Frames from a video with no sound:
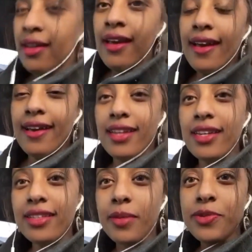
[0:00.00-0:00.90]
And I
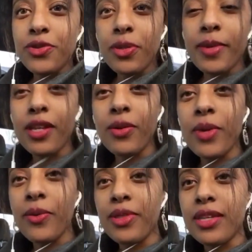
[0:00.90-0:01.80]
ended up streaming anyway
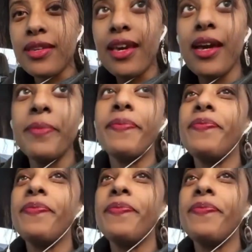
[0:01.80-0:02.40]
without the cam.